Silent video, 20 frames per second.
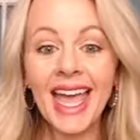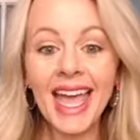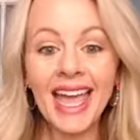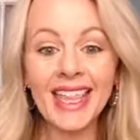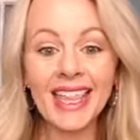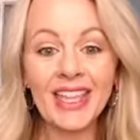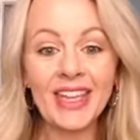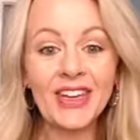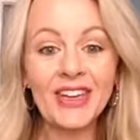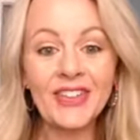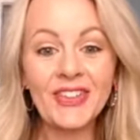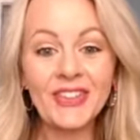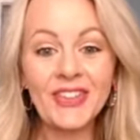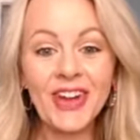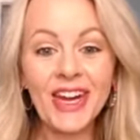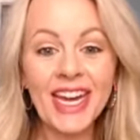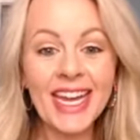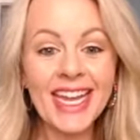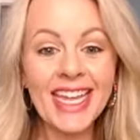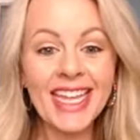Hello,
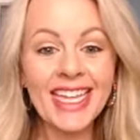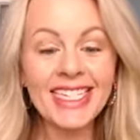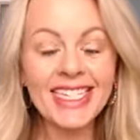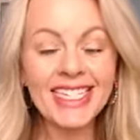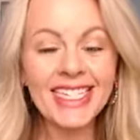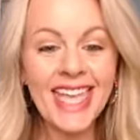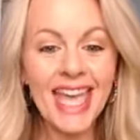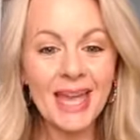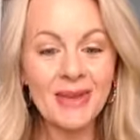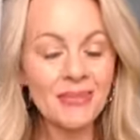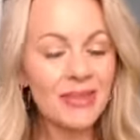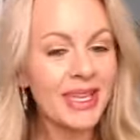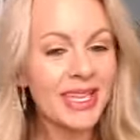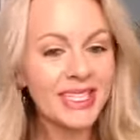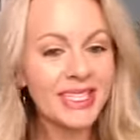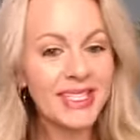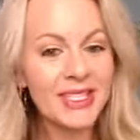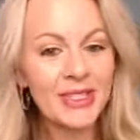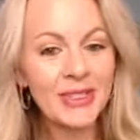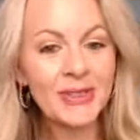friends.
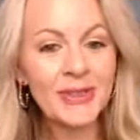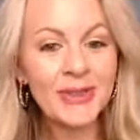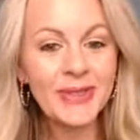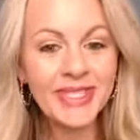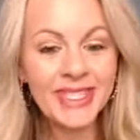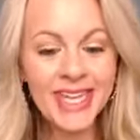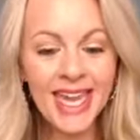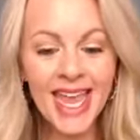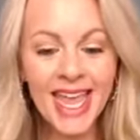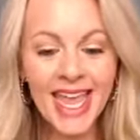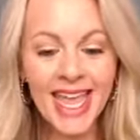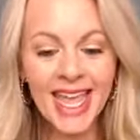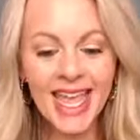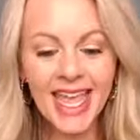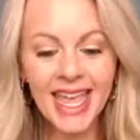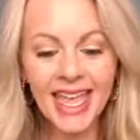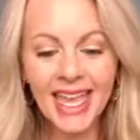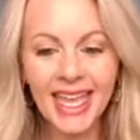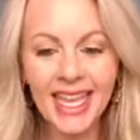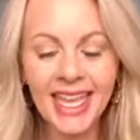Happy
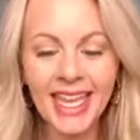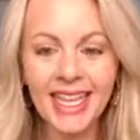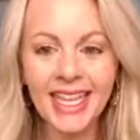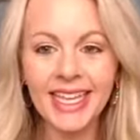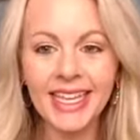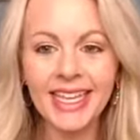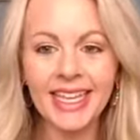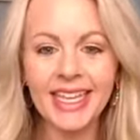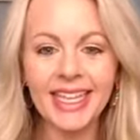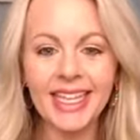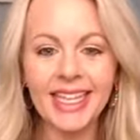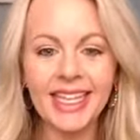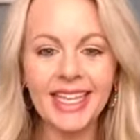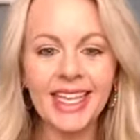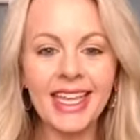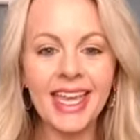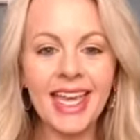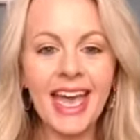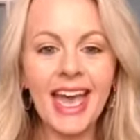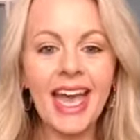Tuesday.
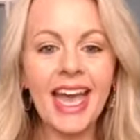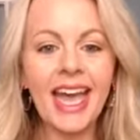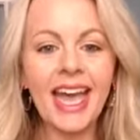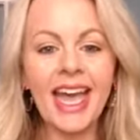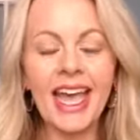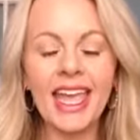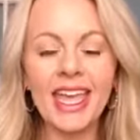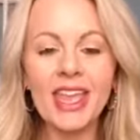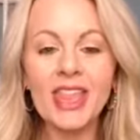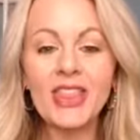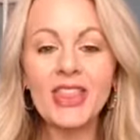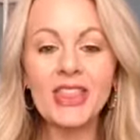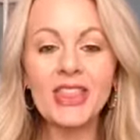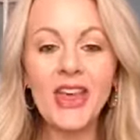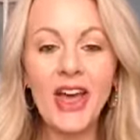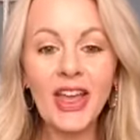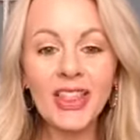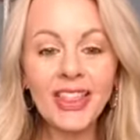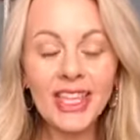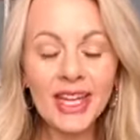I
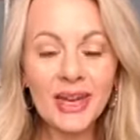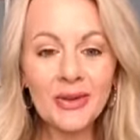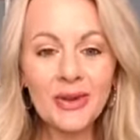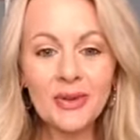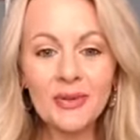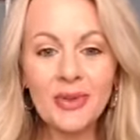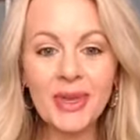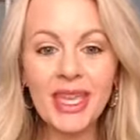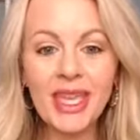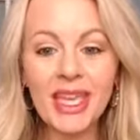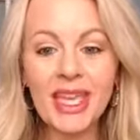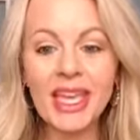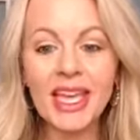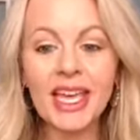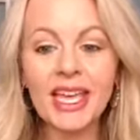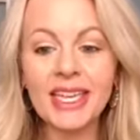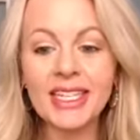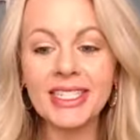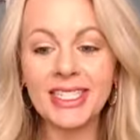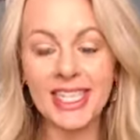thought that it would be
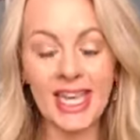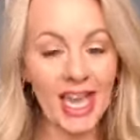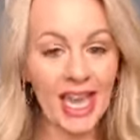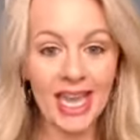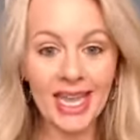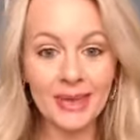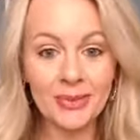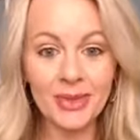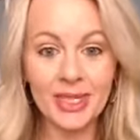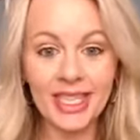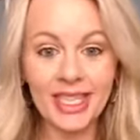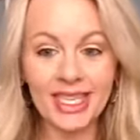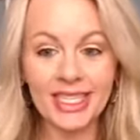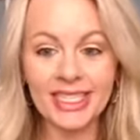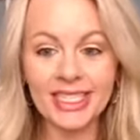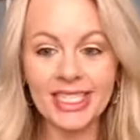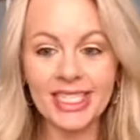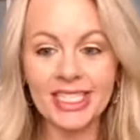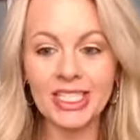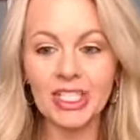
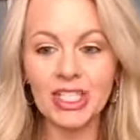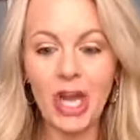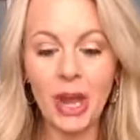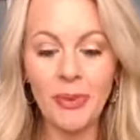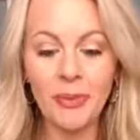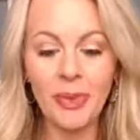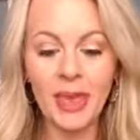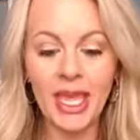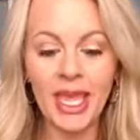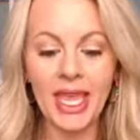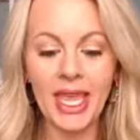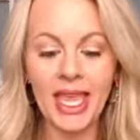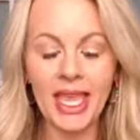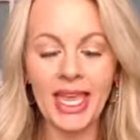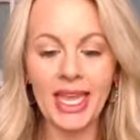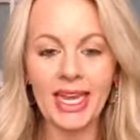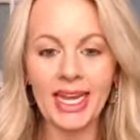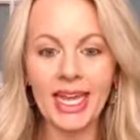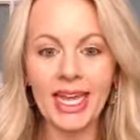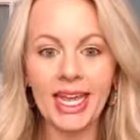timely to jump
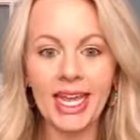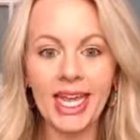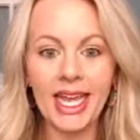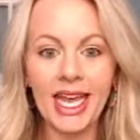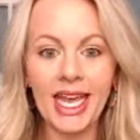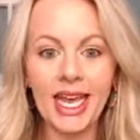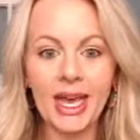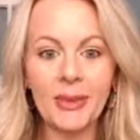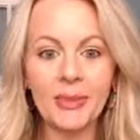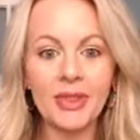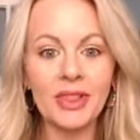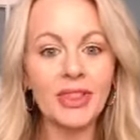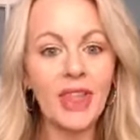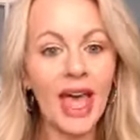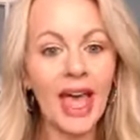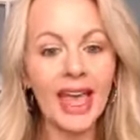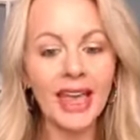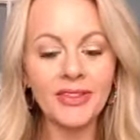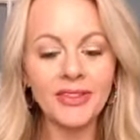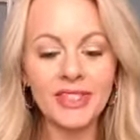in
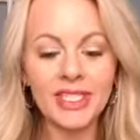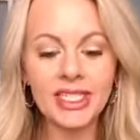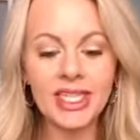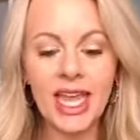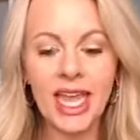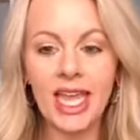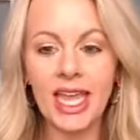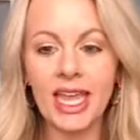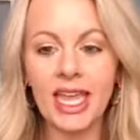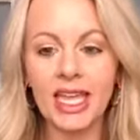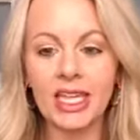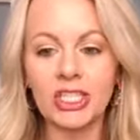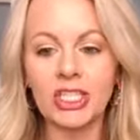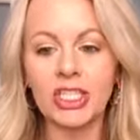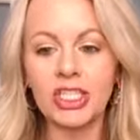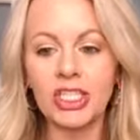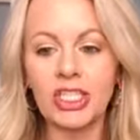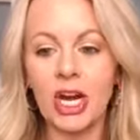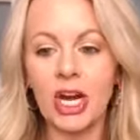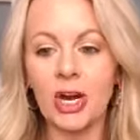live today and
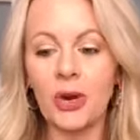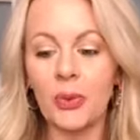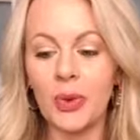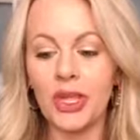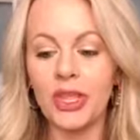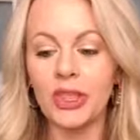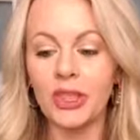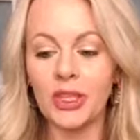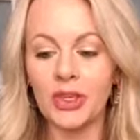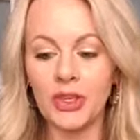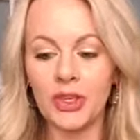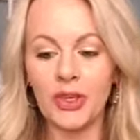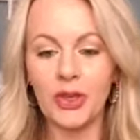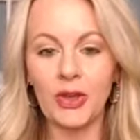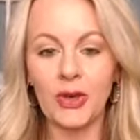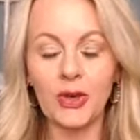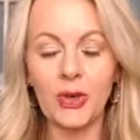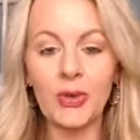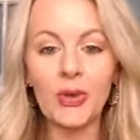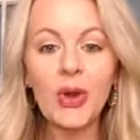share with
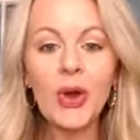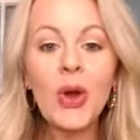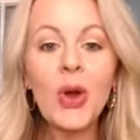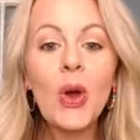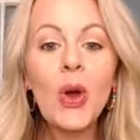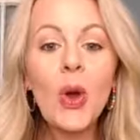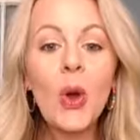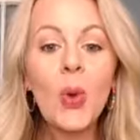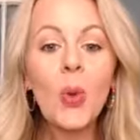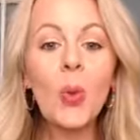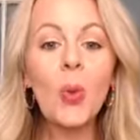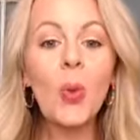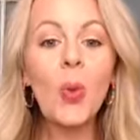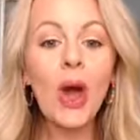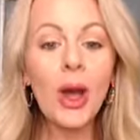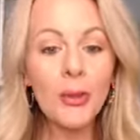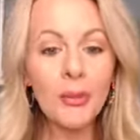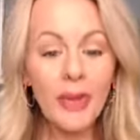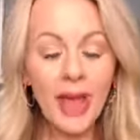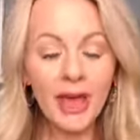you
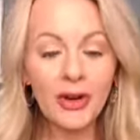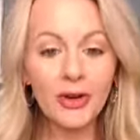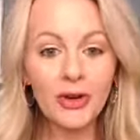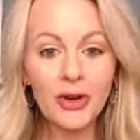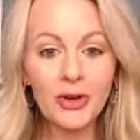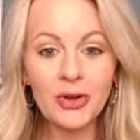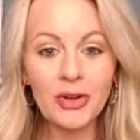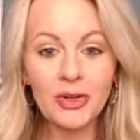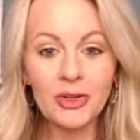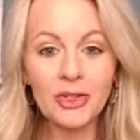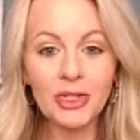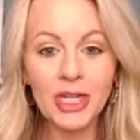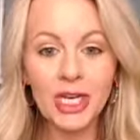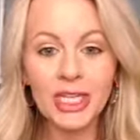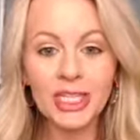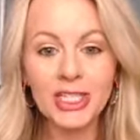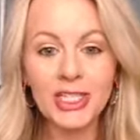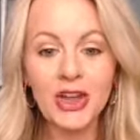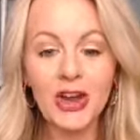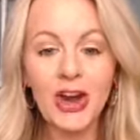what
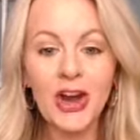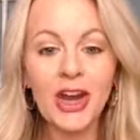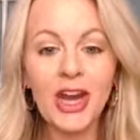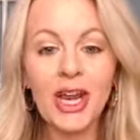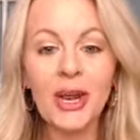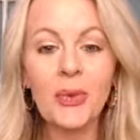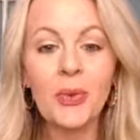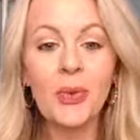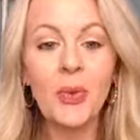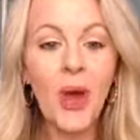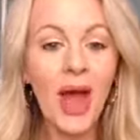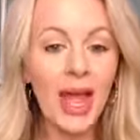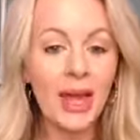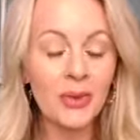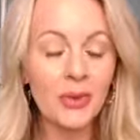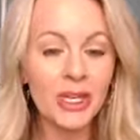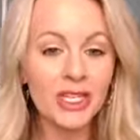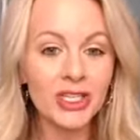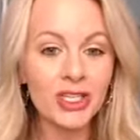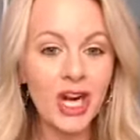macronutrients are and why
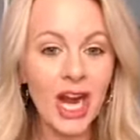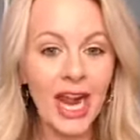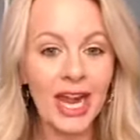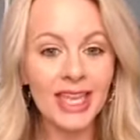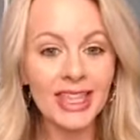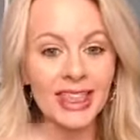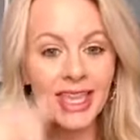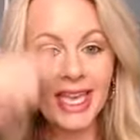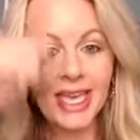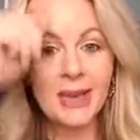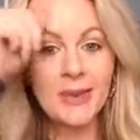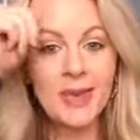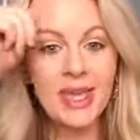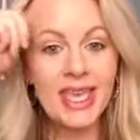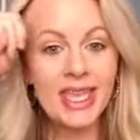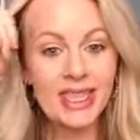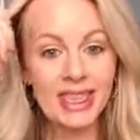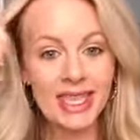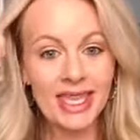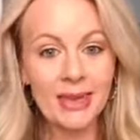we track them
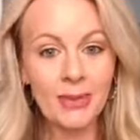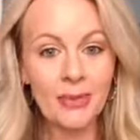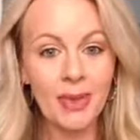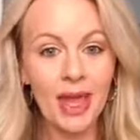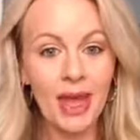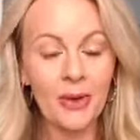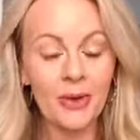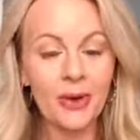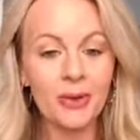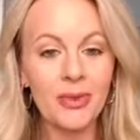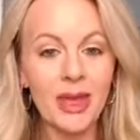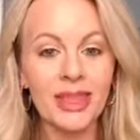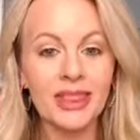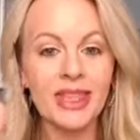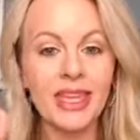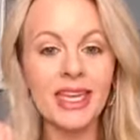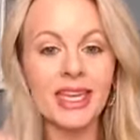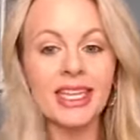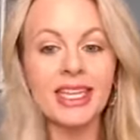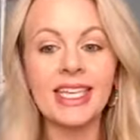in the Empowered
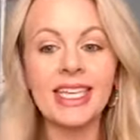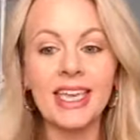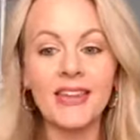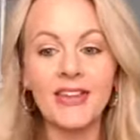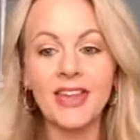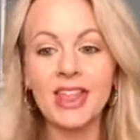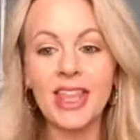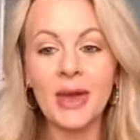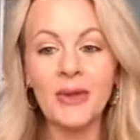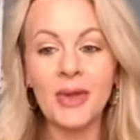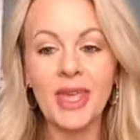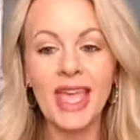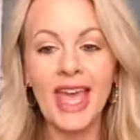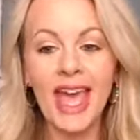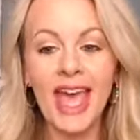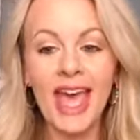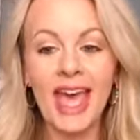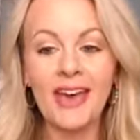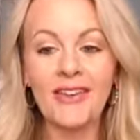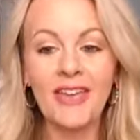Method, given that we
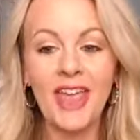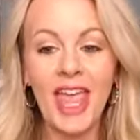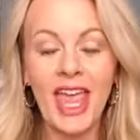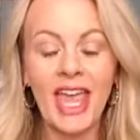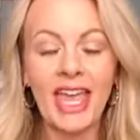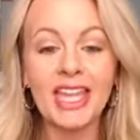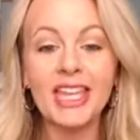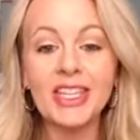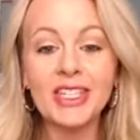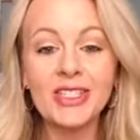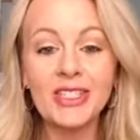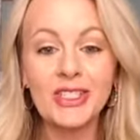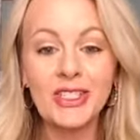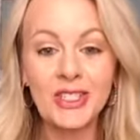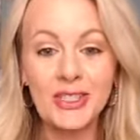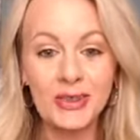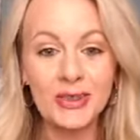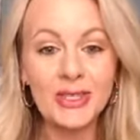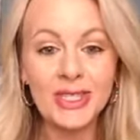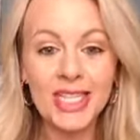have a
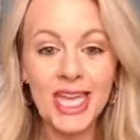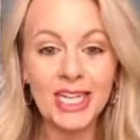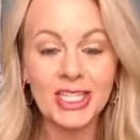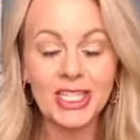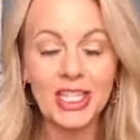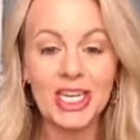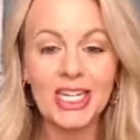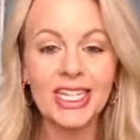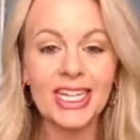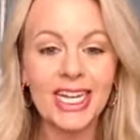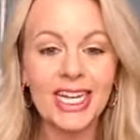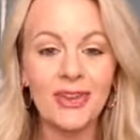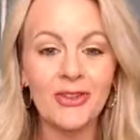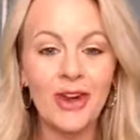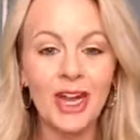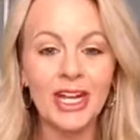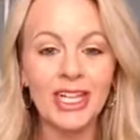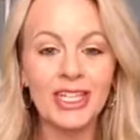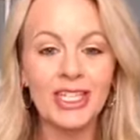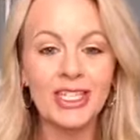new session getting
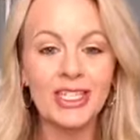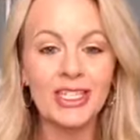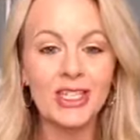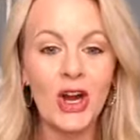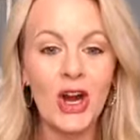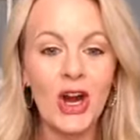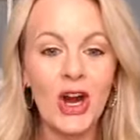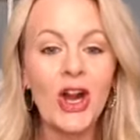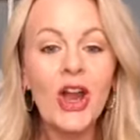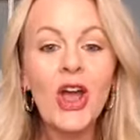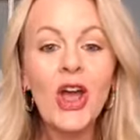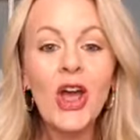ready to start